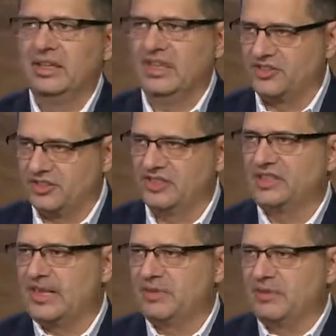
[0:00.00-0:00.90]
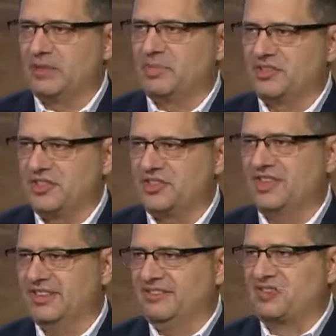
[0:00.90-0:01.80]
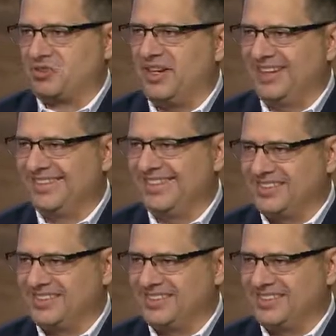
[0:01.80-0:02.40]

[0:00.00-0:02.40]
It's a good time to be in a position of strength